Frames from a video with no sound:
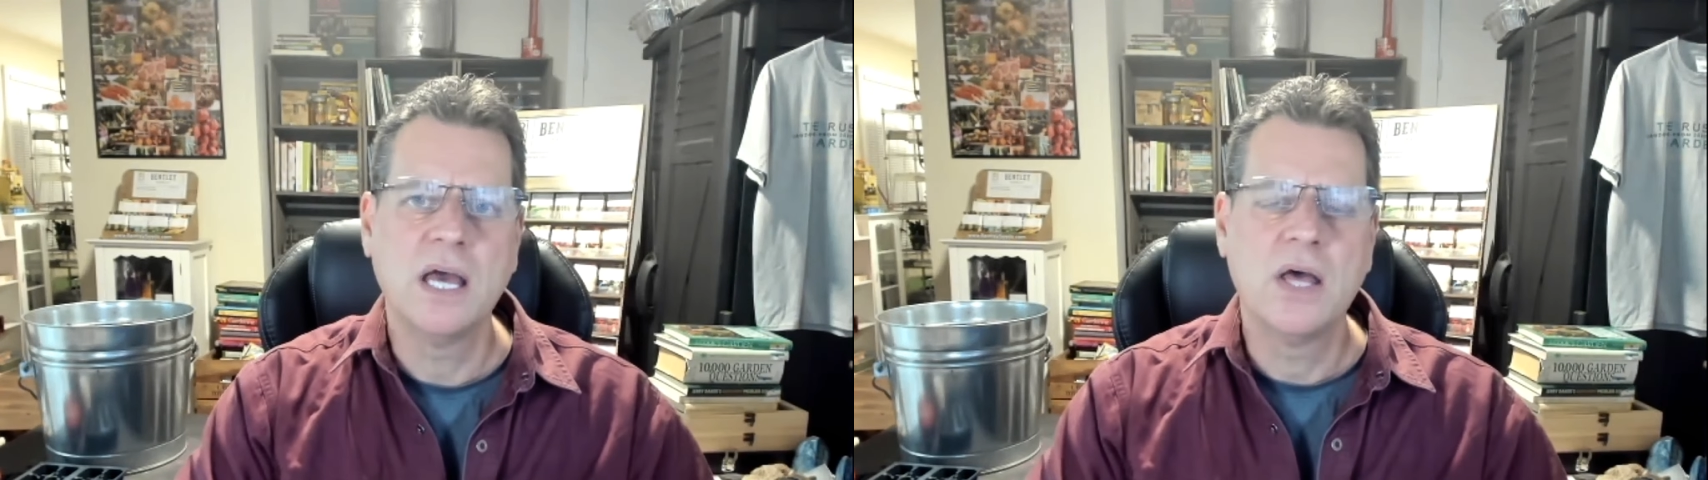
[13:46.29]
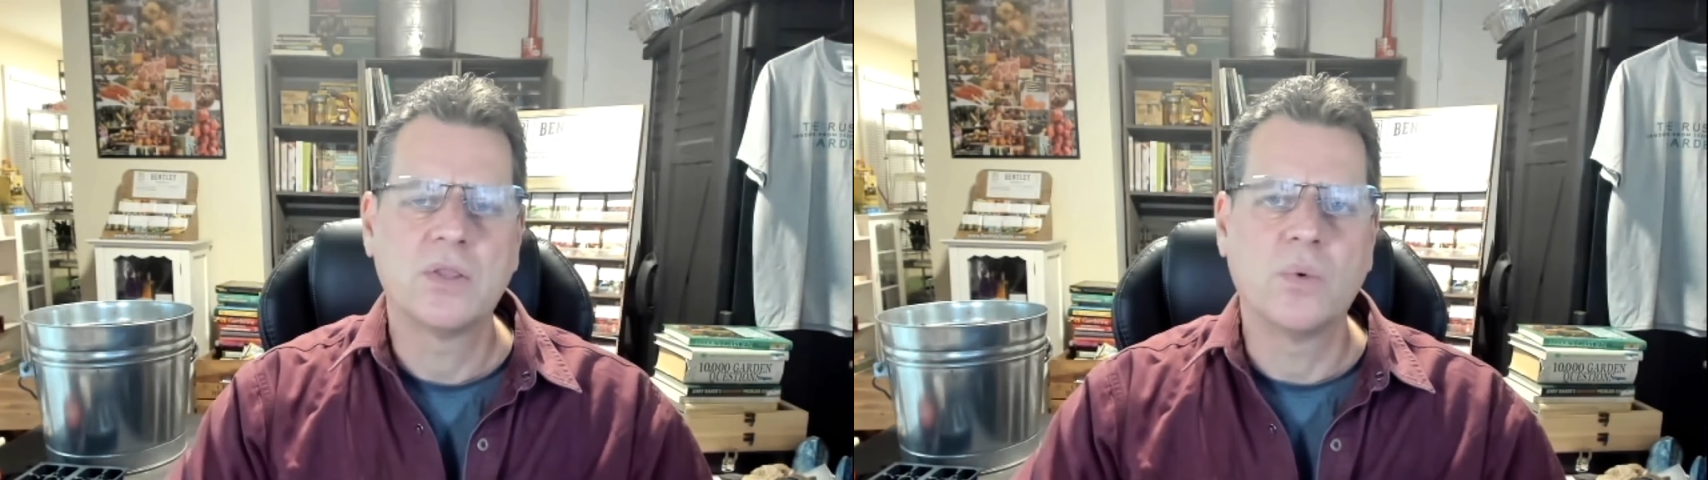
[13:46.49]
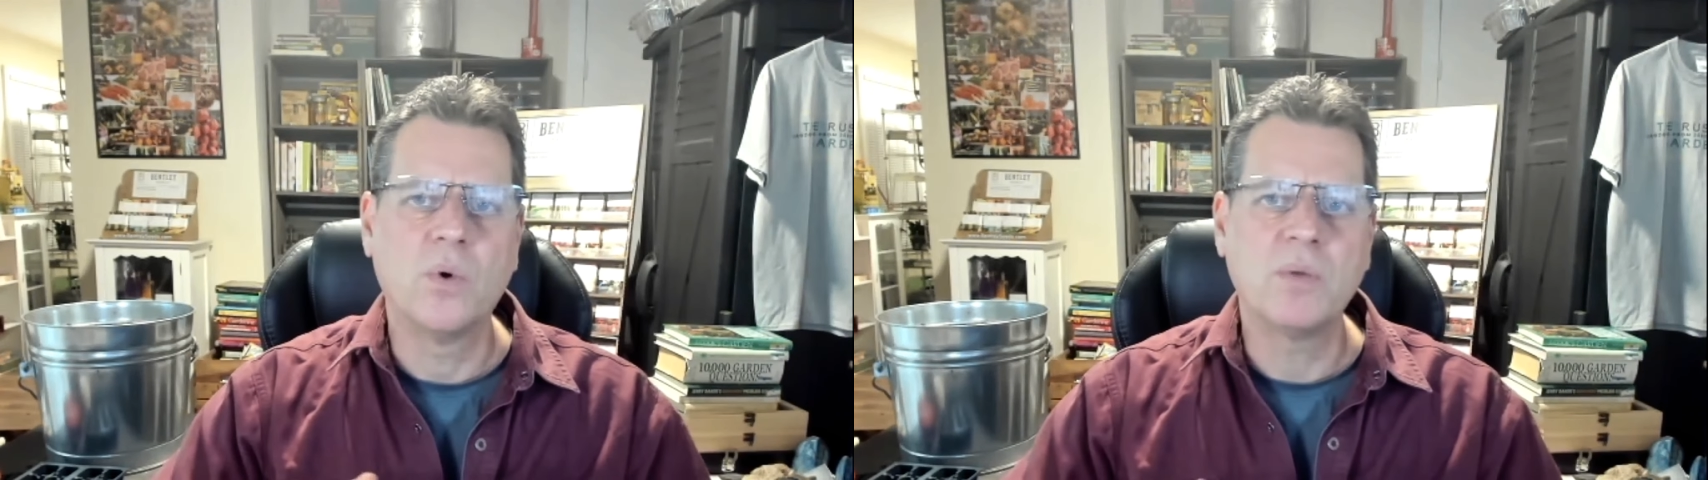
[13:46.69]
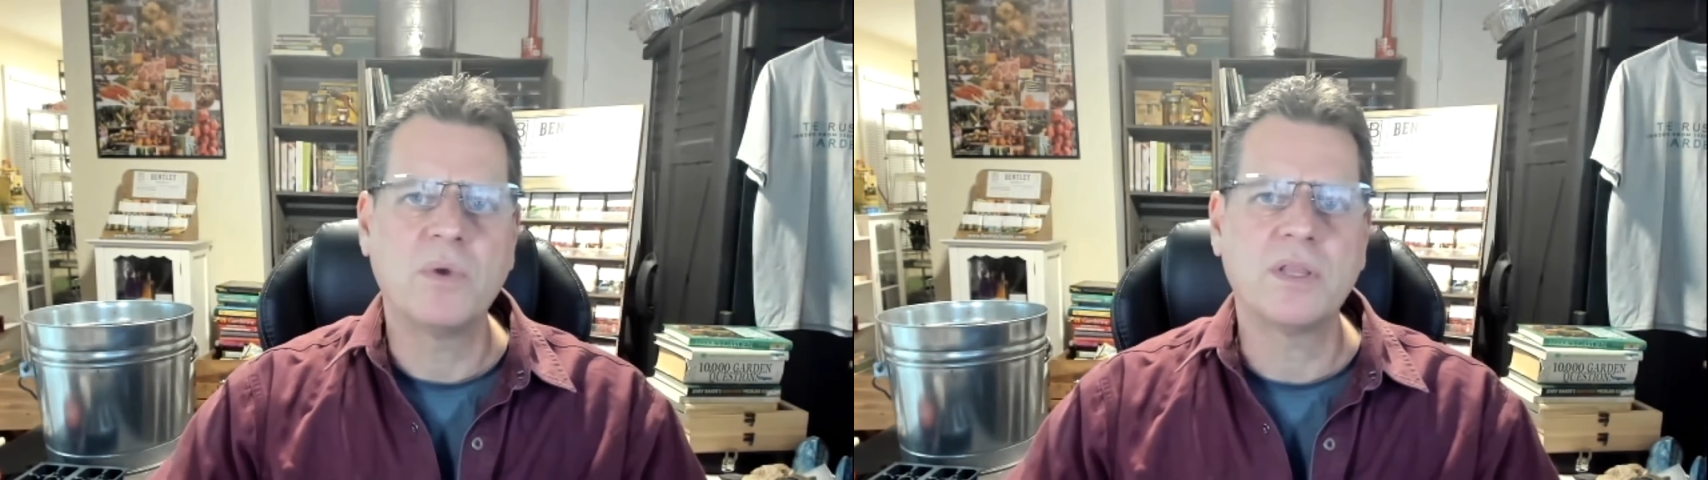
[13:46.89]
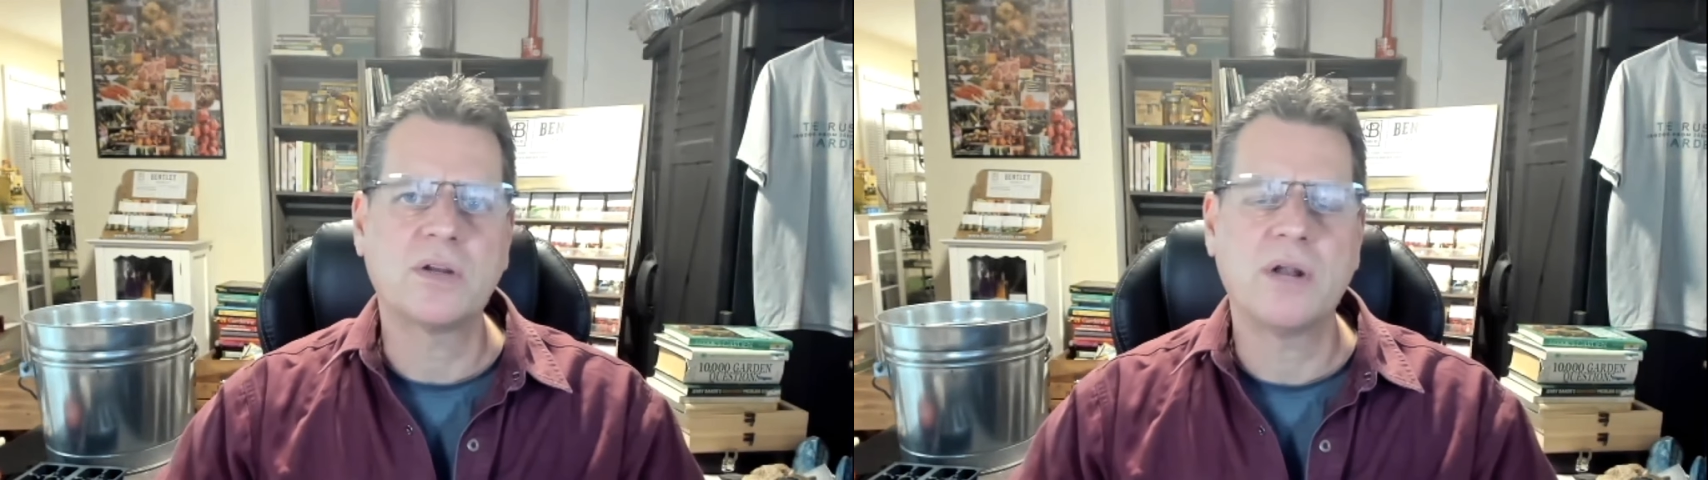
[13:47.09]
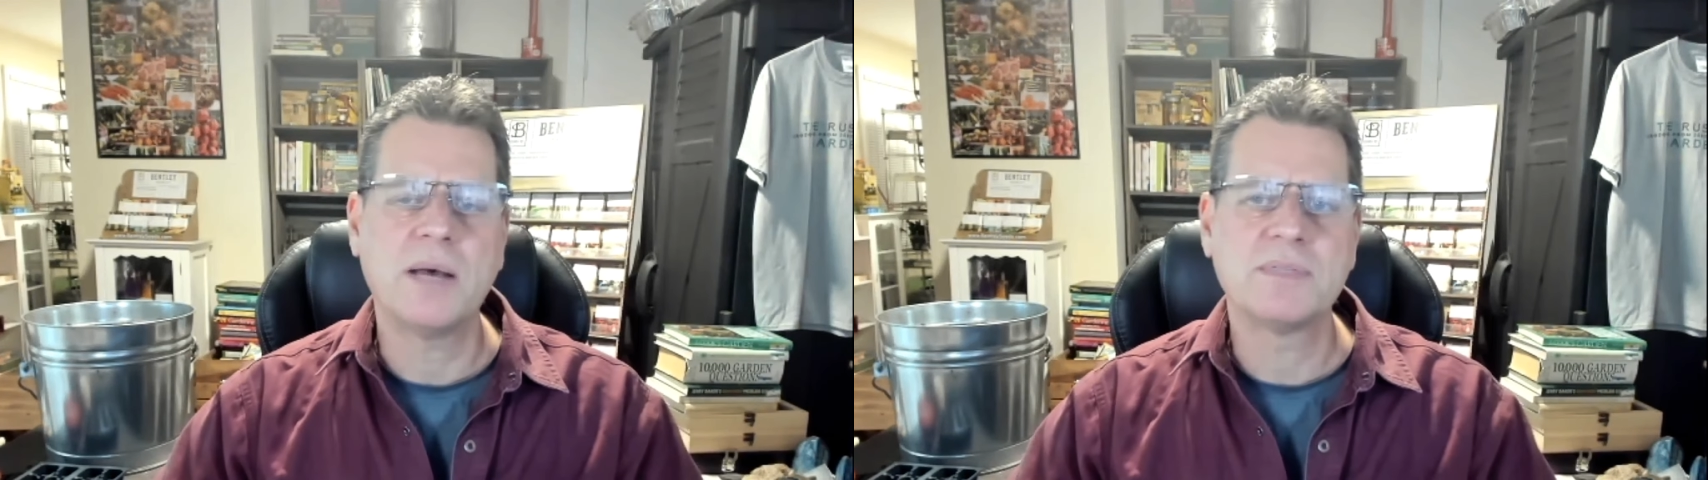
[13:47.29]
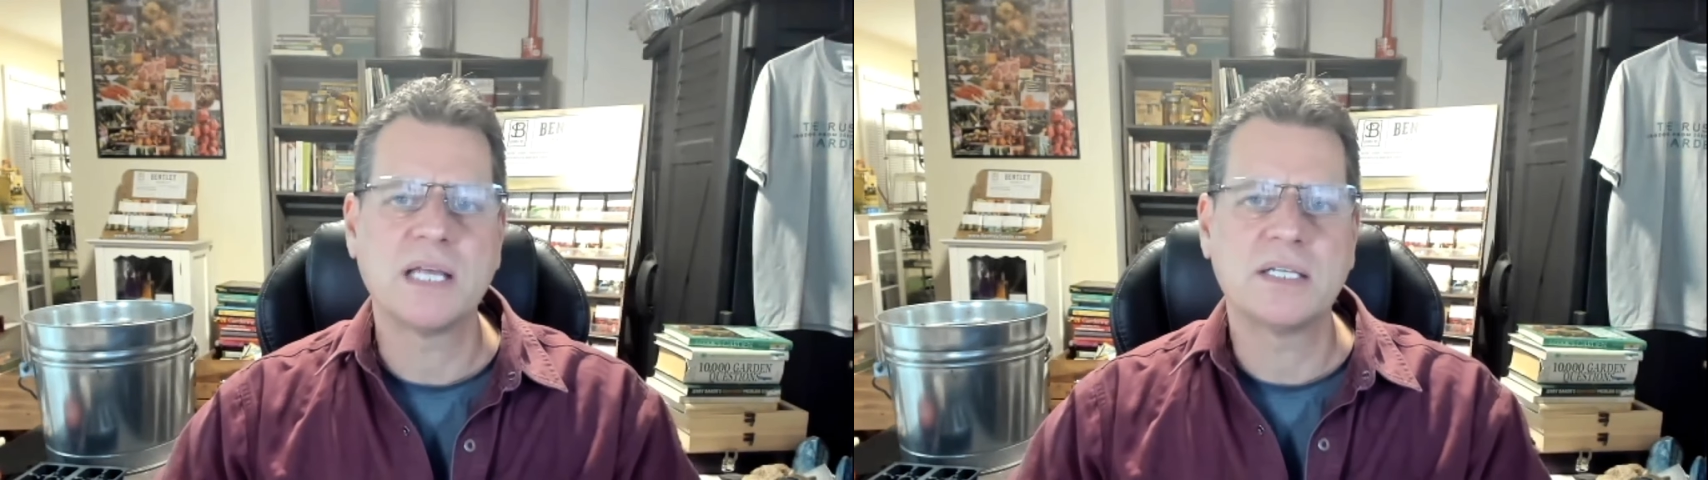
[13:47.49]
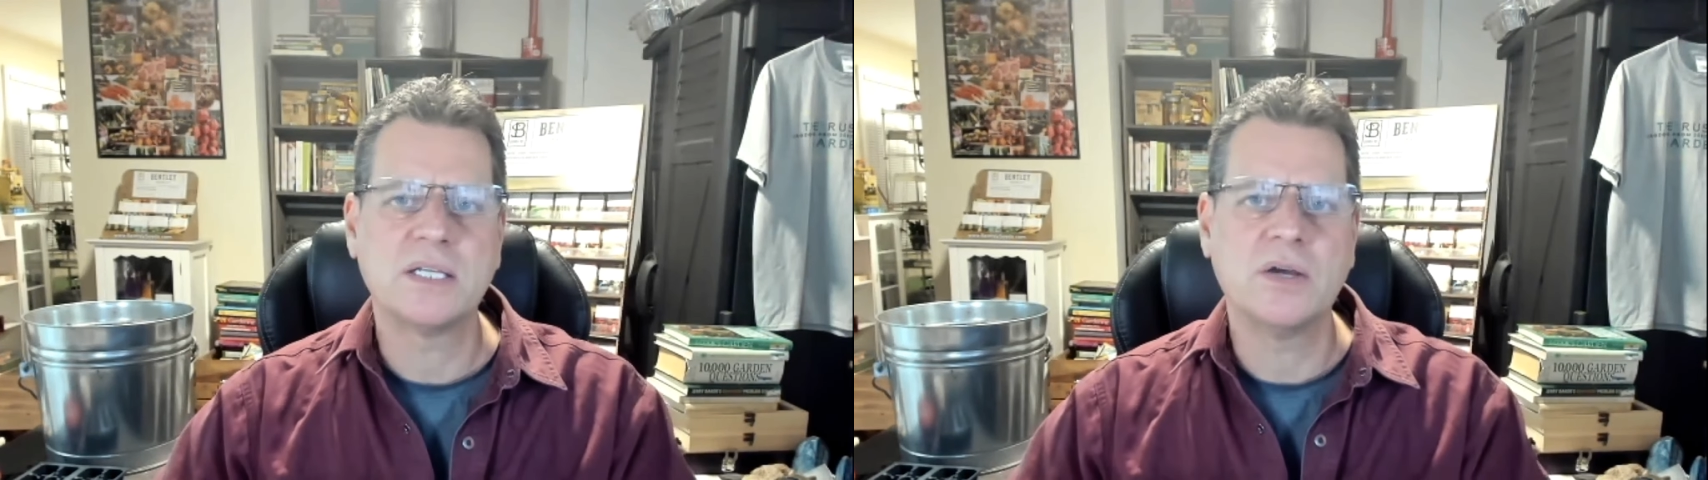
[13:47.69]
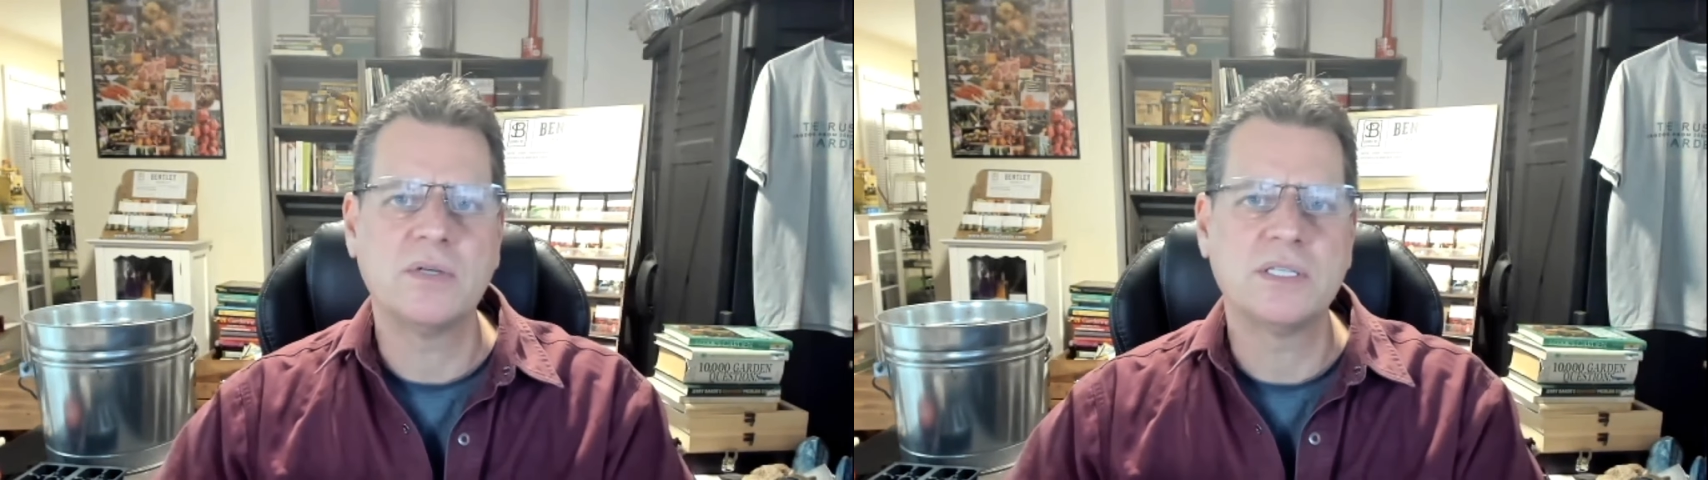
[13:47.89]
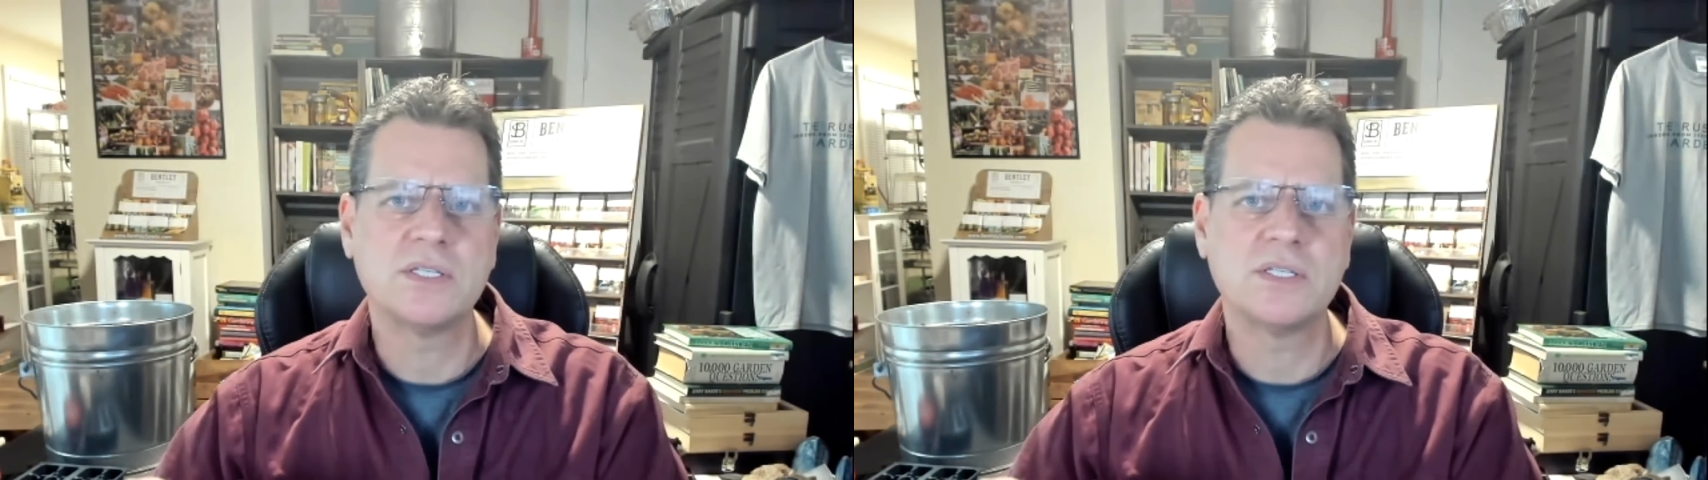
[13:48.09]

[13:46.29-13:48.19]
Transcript: The warm weather crops like to go into